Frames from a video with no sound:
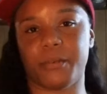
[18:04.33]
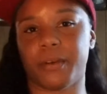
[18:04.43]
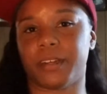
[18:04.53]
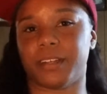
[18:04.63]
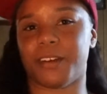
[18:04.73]
ain't
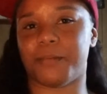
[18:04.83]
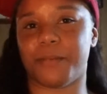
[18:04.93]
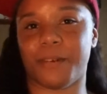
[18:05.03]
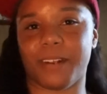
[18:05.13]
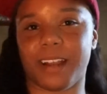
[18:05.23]
with it no
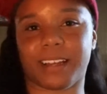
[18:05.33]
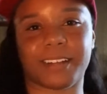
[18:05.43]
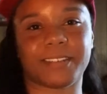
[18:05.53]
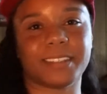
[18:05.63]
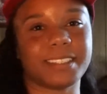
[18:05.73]
more. Like,
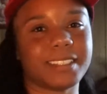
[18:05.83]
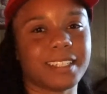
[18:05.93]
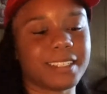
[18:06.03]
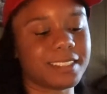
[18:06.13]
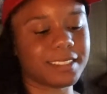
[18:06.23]
I'm really
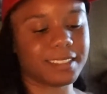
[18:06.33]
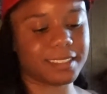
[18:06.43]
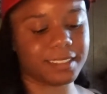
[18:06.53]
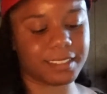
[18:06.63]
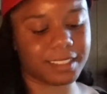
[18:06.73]
not.
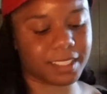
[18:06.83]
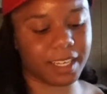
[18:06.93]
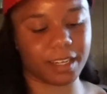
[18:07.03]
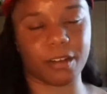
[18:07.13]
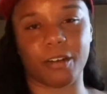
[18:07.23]
It's
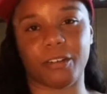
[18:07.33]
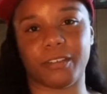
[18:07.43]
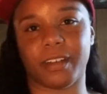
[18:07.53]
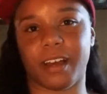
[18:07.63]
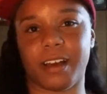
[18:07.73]
getting
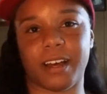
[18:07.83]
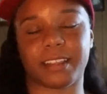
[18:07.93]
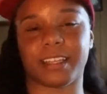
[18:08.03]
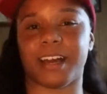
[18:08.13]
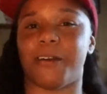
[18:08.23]
old now.
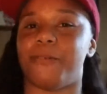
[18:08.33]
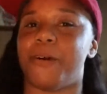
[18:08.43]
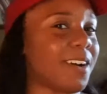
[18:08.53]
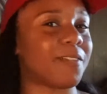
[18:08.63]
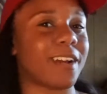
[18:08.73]

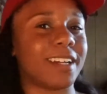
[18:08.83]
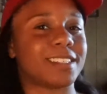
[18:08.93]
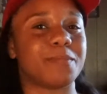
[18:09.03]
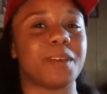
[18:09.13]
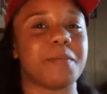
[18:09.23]
I'm ready
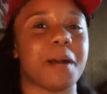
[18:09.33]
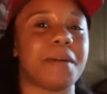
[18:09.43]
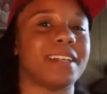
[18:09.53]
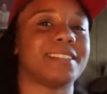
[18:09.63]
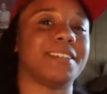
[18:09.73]
to be by
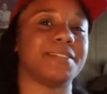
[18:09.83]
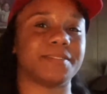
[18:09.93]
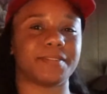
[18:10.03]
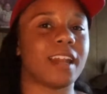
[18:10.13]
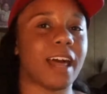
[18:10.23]

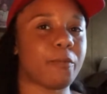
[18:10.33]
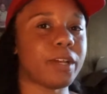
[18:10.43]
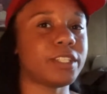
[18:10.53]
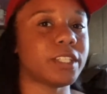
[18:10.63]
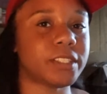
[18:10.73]
myself. Like,
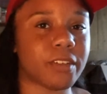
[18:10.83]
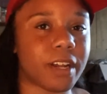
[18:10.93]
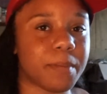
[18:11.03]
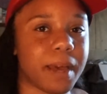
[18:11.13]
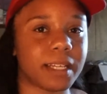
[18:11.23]
we just
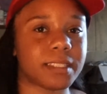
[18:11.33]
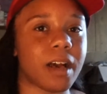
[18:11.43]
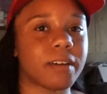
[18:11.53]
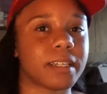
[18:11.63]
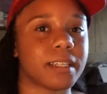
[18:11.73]
started back
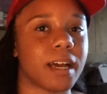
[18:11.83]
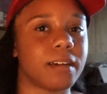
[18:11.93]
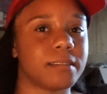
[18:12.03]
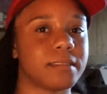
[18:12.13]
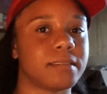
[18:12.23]
talking
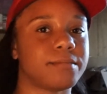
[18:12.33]
now.